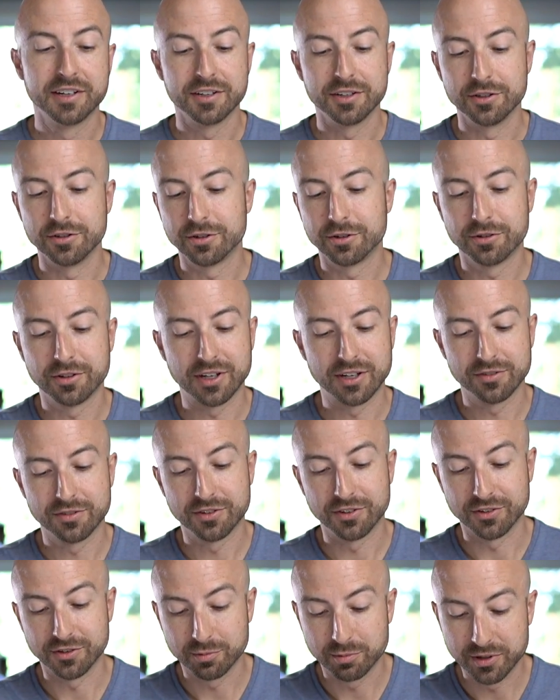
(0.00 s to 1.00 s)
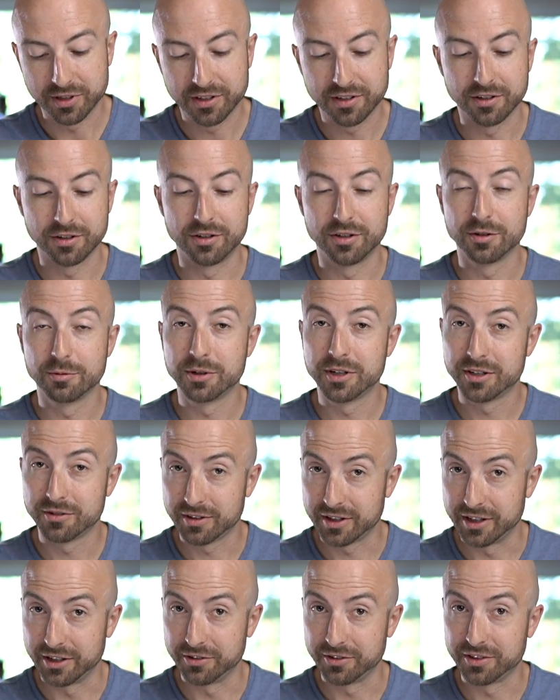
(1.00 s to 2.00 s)
you don't have to spin it all the way
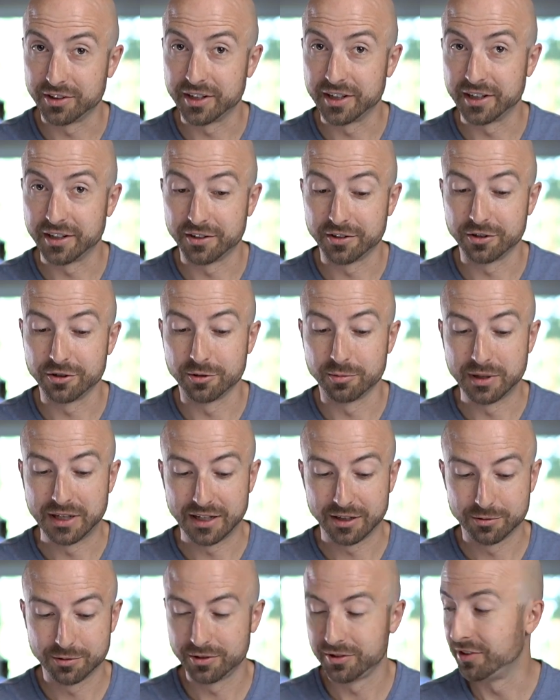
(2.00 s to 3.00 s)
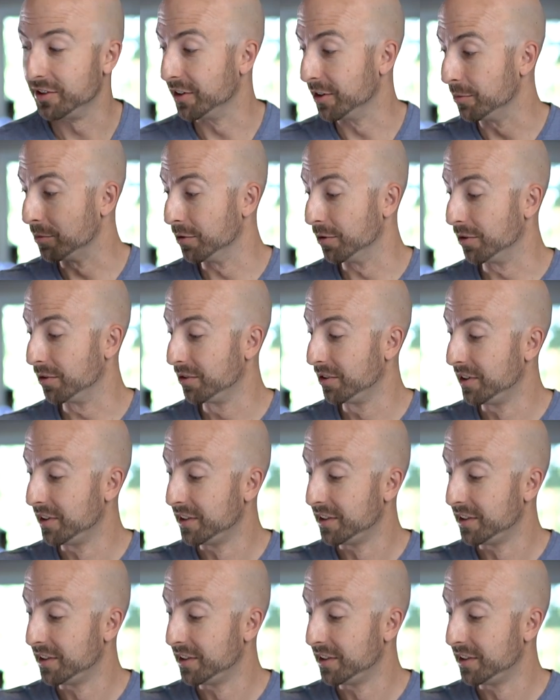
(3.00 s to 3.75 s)
around to get it to go backwards anymore,